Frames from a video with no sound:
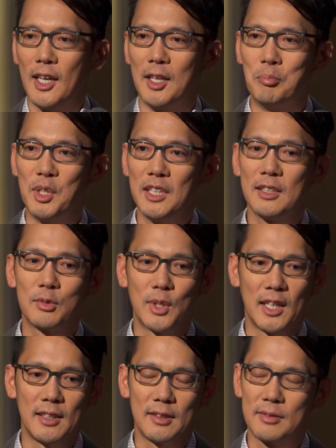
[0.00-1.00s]
and being
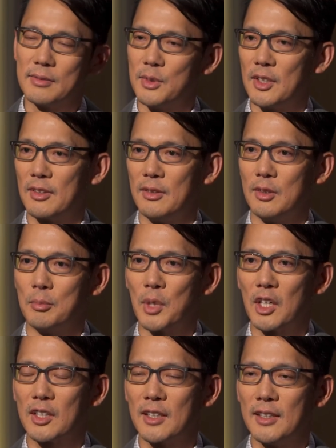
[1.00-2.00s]
ready with your
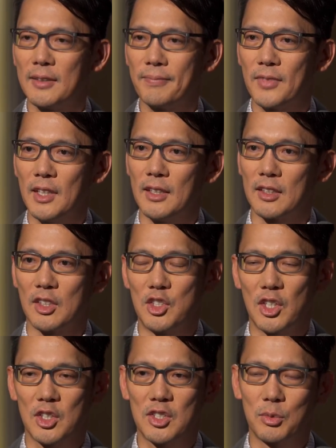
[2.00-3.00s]
marketing in
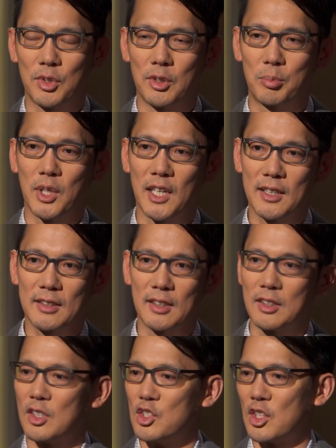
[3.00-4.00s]
conjunction with your product,
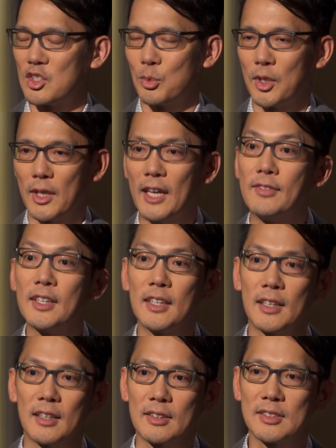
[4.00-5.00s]
in conjunction with
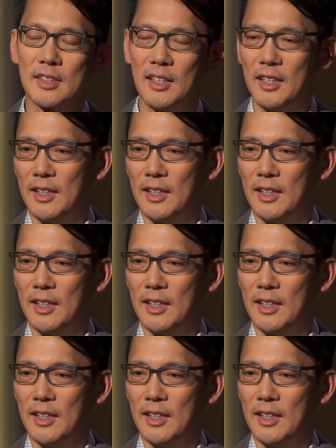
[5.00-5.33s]
everything else,